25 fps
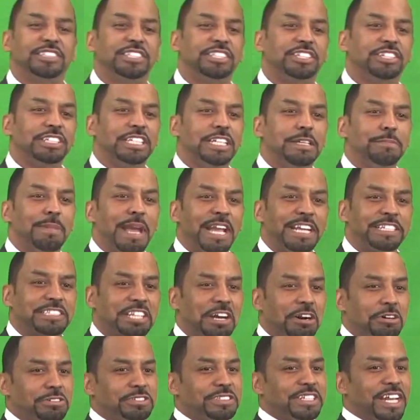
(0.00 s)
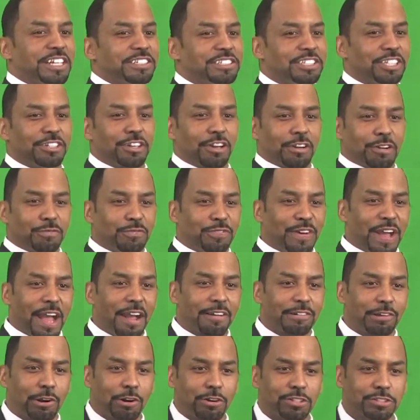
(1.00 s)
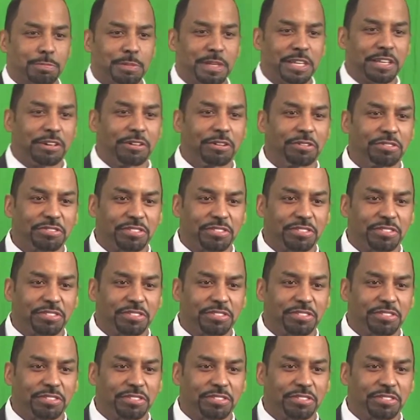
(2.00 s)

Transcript: couldn't even make toast. Now she cooking five course meals.